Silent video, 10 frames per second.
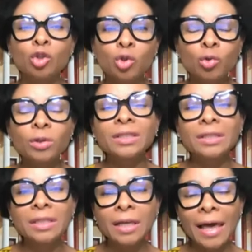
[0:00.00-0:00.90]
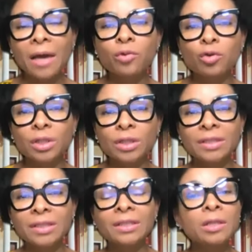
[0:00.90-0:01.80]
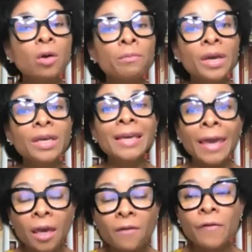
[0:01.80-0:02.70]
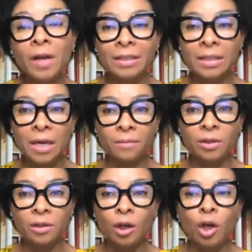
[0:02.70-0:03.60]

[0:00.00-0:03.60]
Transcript: UCT Libraries is now making every attempt